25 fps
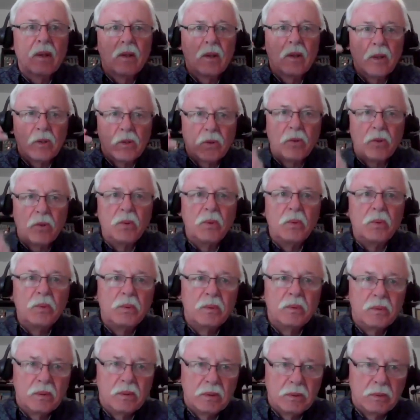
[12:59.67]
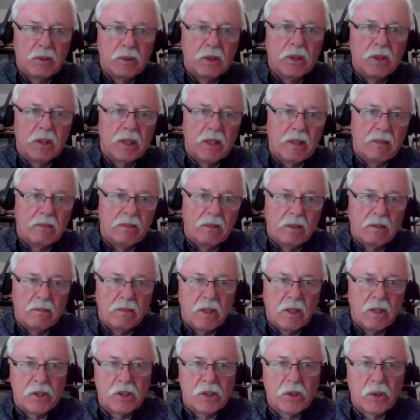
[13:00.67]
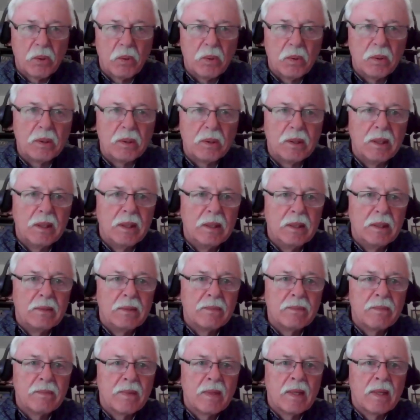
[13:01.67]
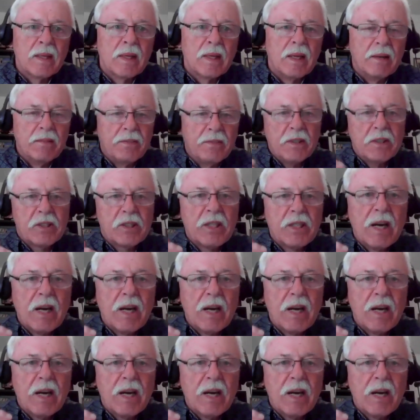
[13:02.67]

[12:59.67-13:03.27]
the true level of our soul, if it's